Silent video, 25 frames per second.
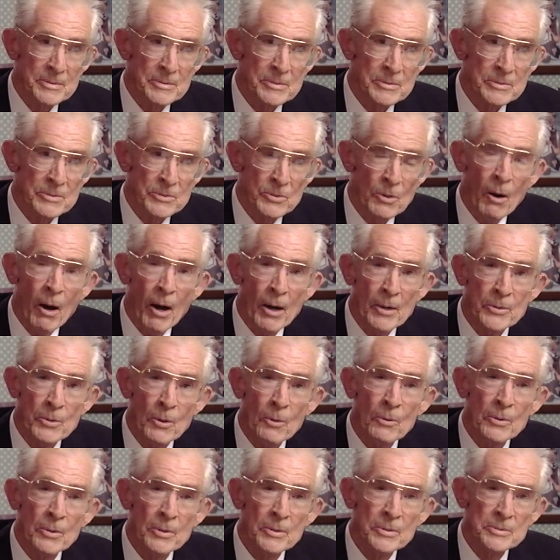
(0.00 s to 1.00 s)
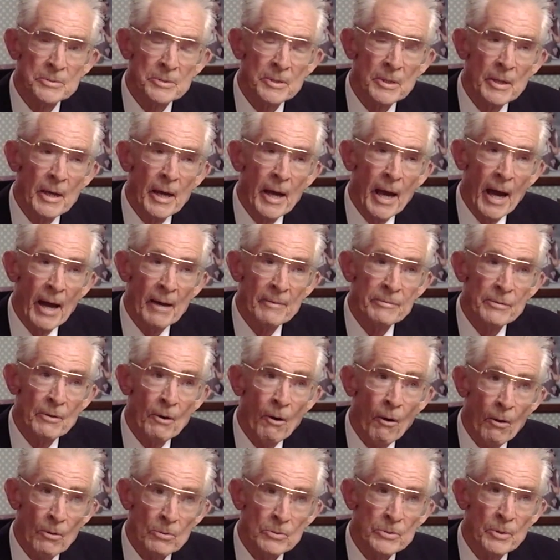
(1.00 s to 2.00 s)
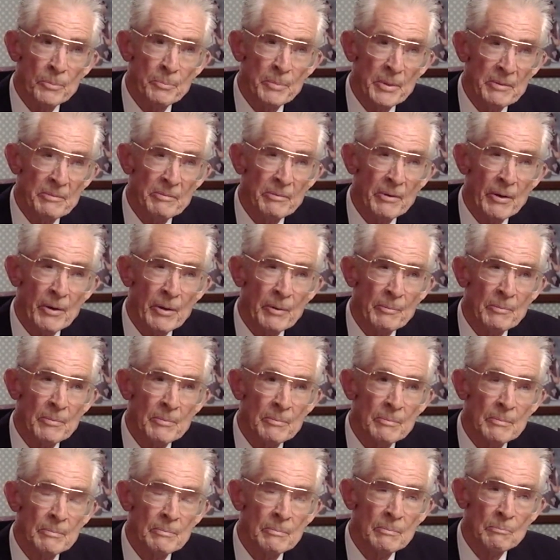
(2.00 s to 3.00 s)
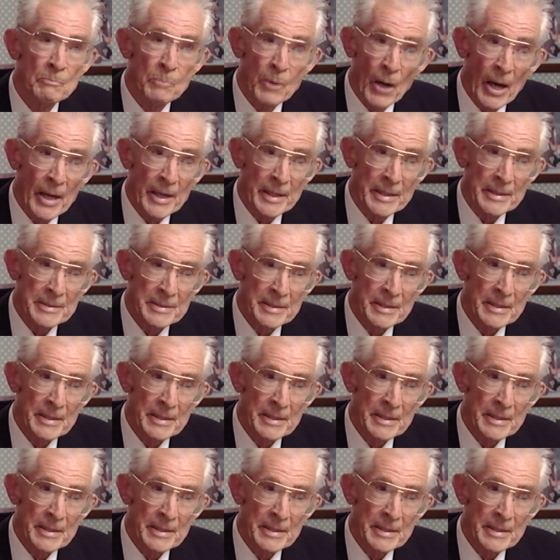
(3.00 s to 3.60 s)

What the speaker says: So our donors all to be very bright.